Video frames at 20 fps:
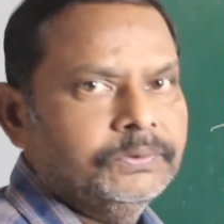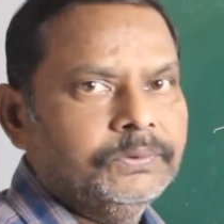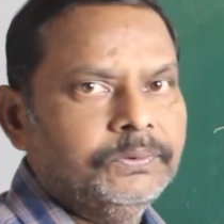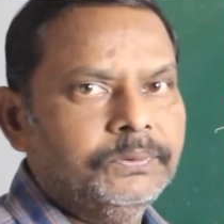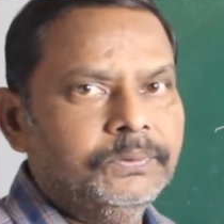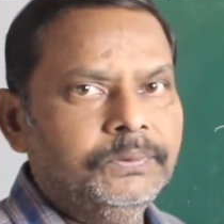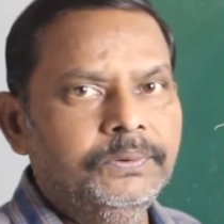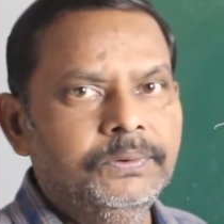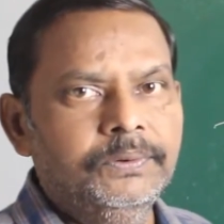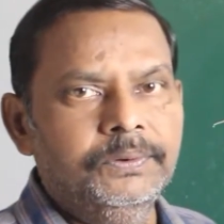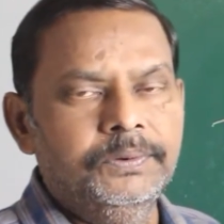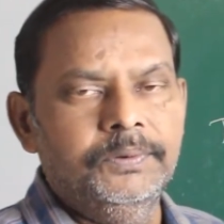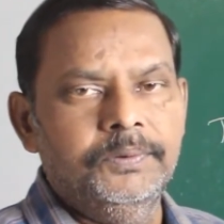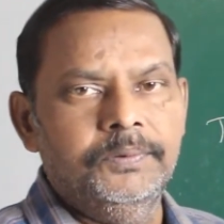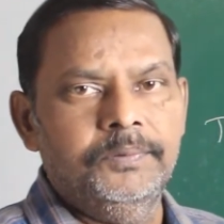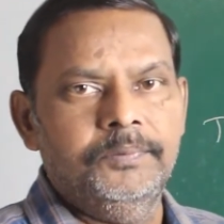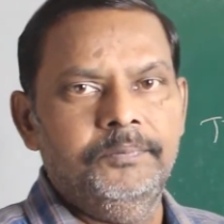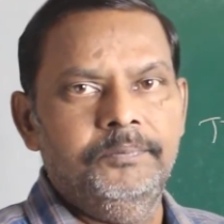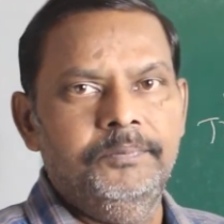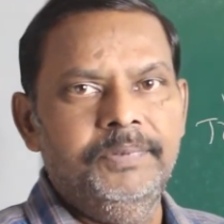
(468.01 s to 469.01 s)
so
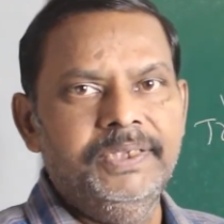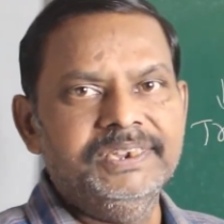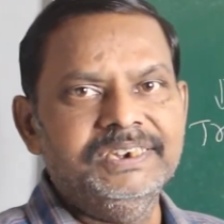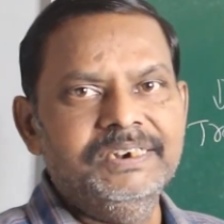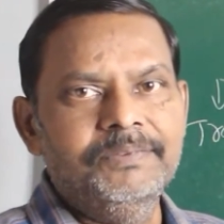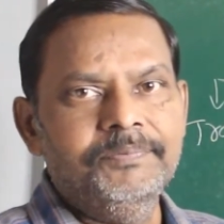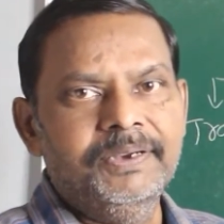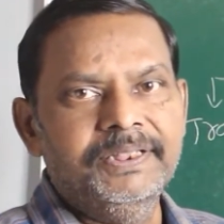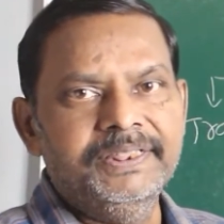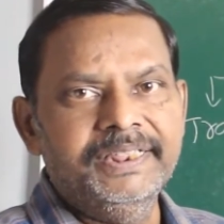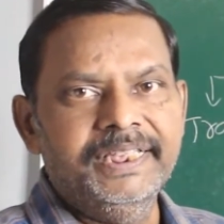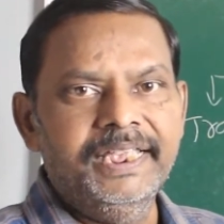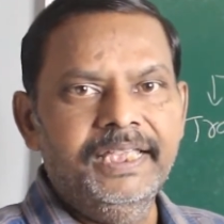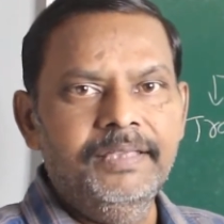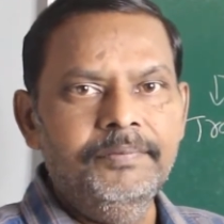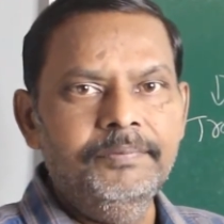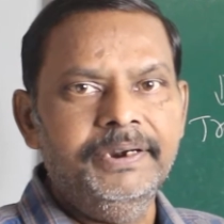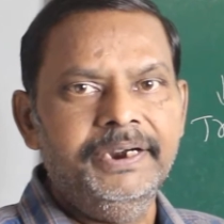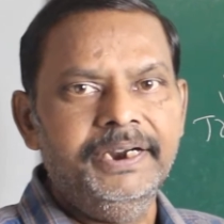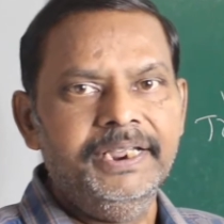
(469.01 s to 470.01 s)
based upon the
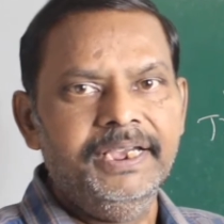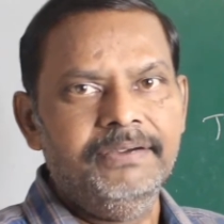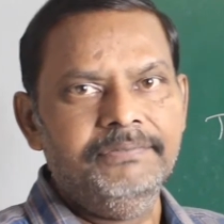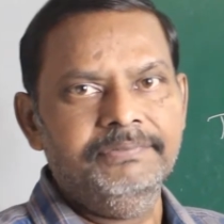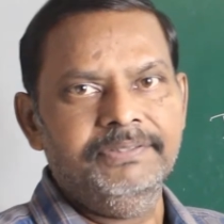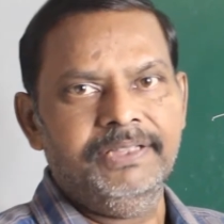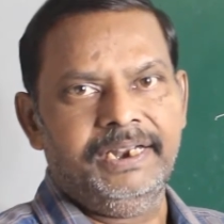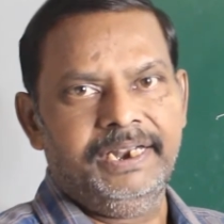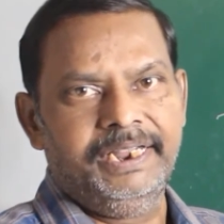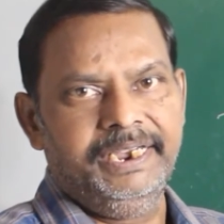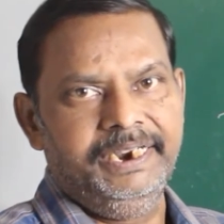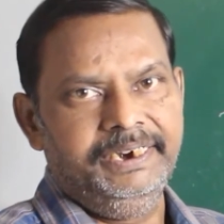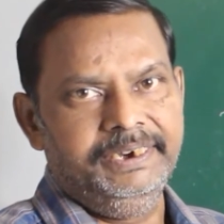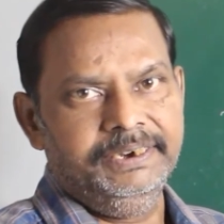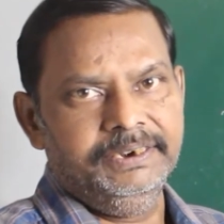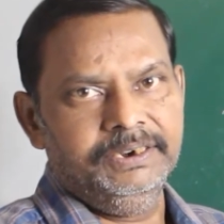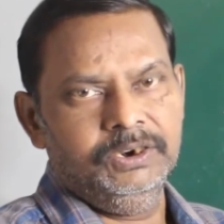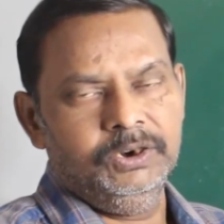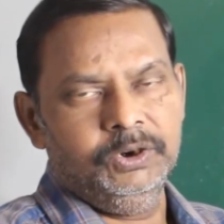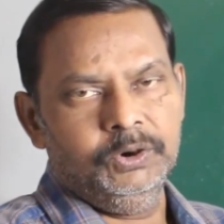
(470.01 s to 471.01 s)
ability of the
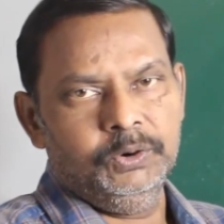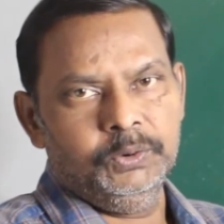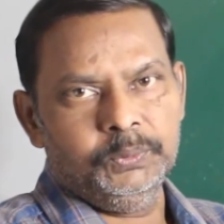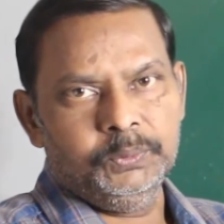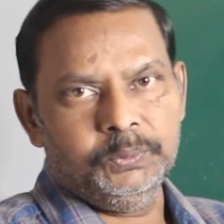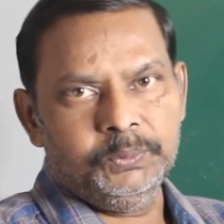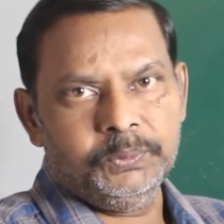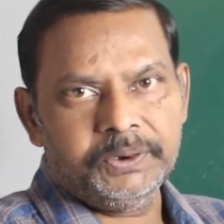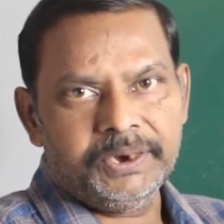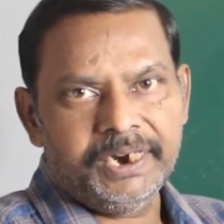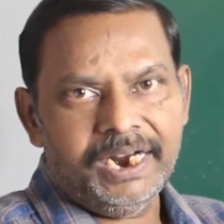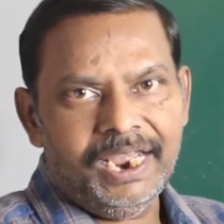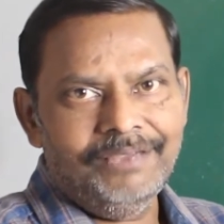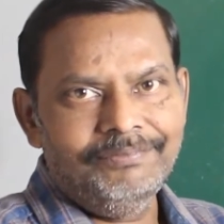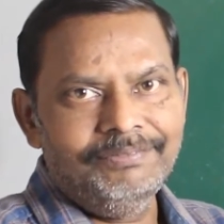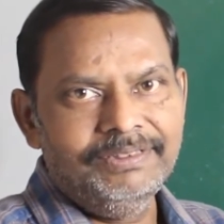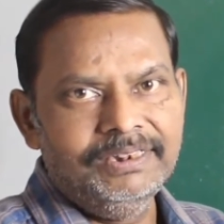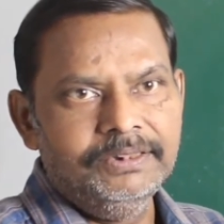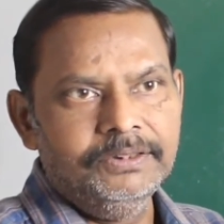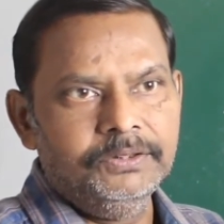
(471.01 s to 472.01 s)
light to
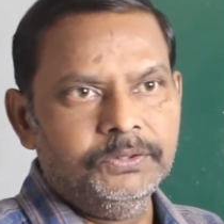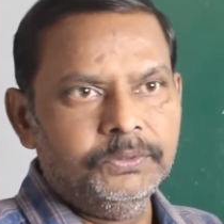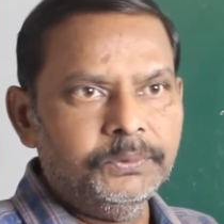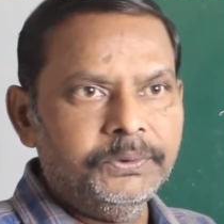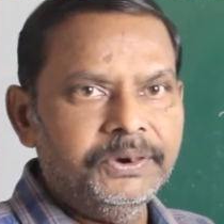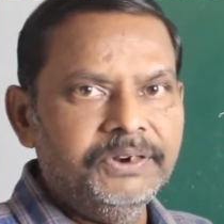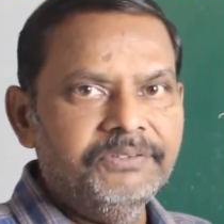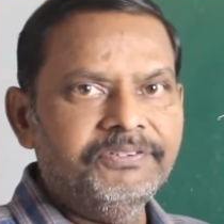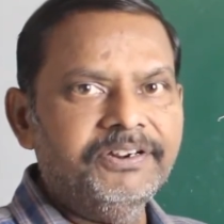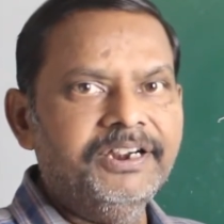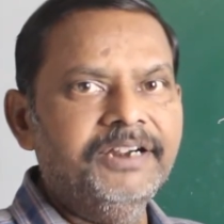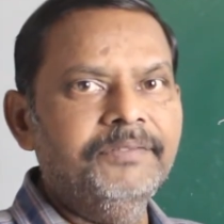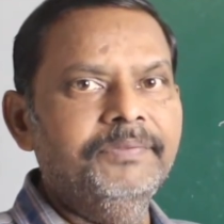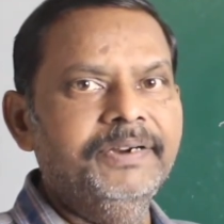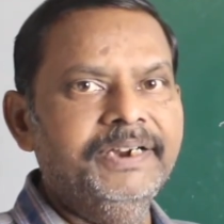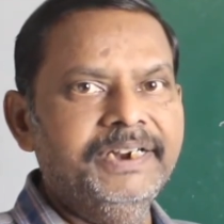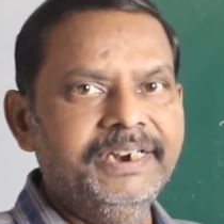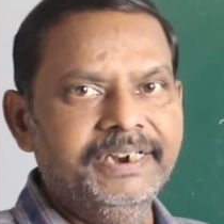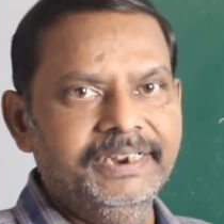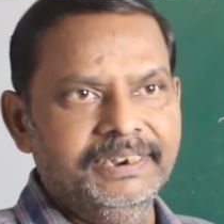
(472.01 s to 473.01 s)
travel through different
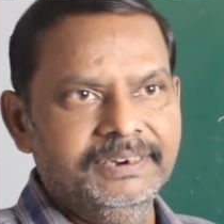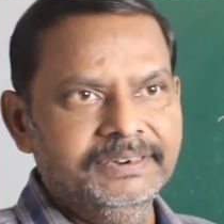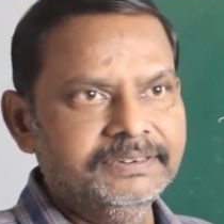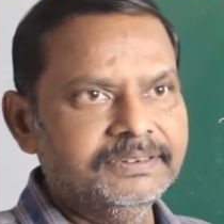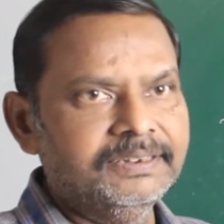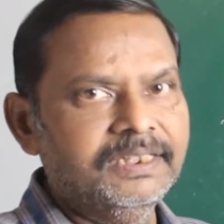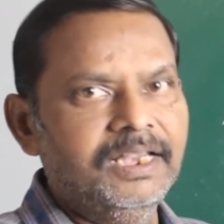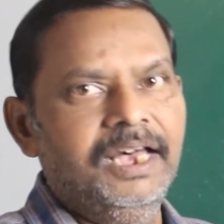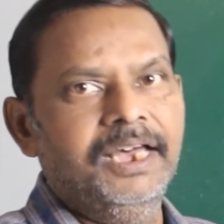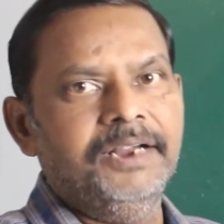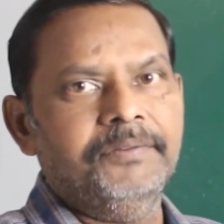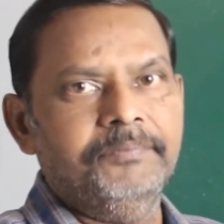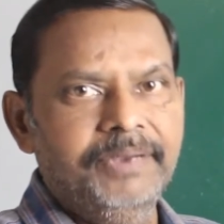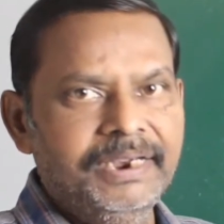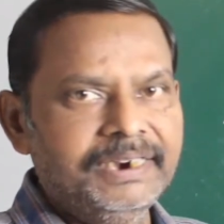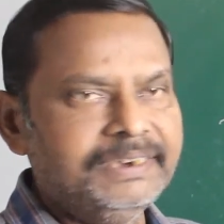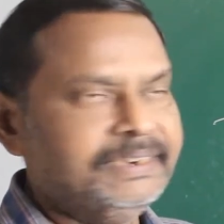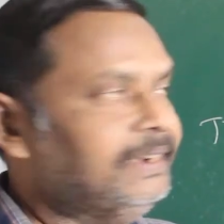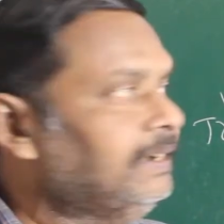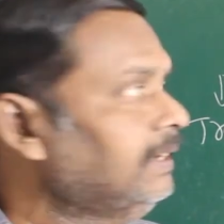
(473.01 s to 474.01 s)
materials or
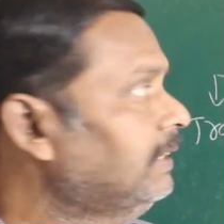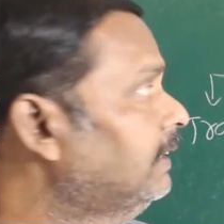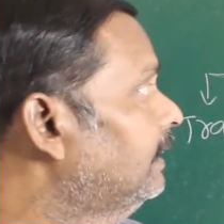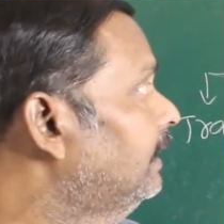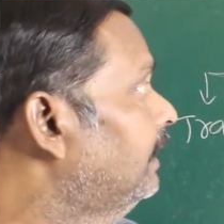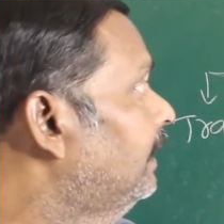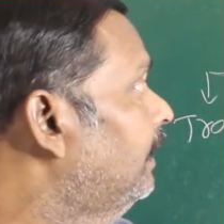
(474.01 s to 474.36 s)
matter,